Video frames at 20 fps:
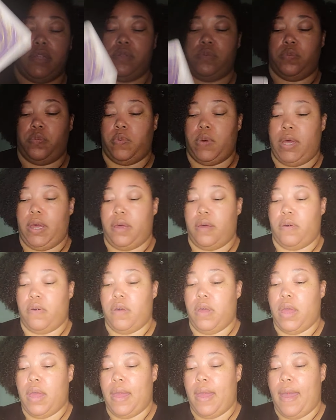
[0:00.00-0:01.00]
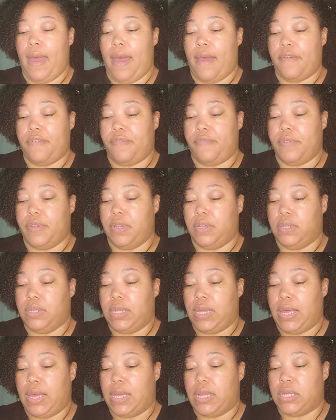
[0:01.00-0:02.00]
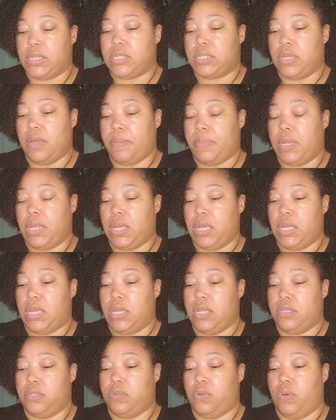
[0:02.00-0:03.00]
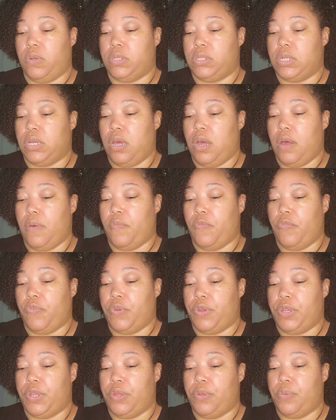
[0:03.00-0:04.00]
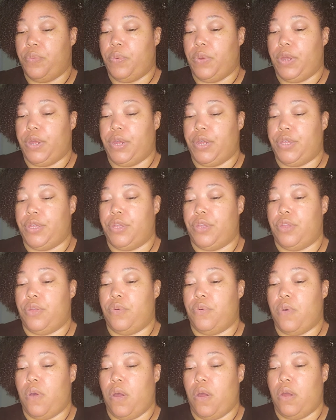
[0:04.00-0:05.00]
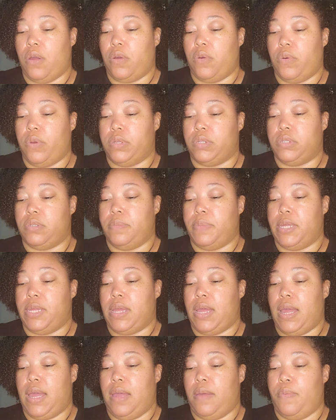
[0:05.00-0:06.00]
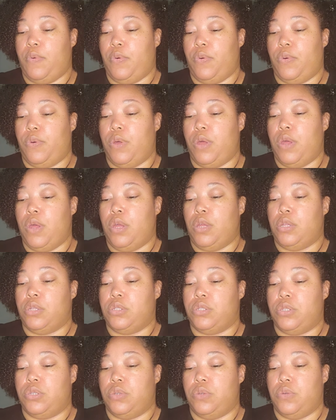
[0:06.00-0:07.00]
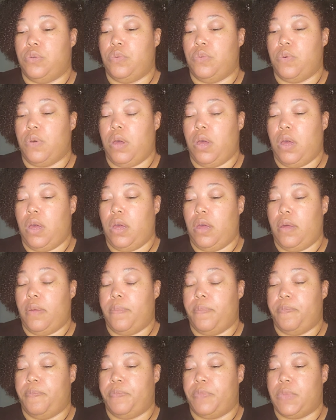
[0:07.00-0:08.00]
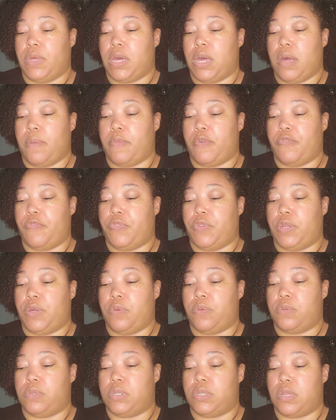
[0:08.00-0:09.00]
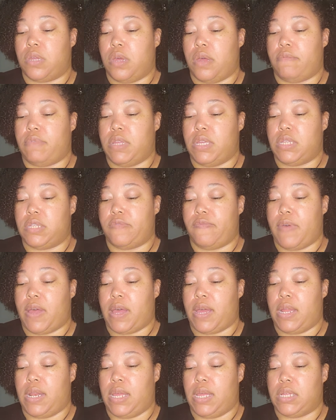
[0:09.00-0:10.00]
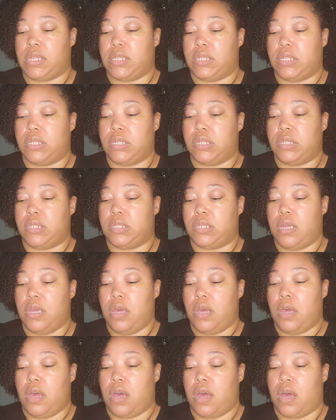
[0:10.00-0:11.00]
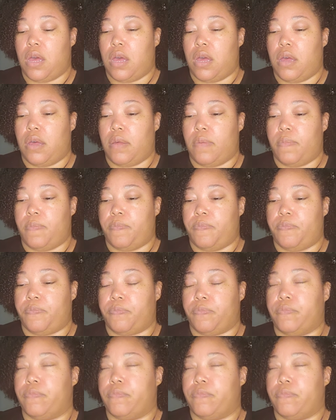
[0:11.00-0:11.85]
as well, I feel like something is going to come for you where you are going to be able to um, come afloat of these finances. Um,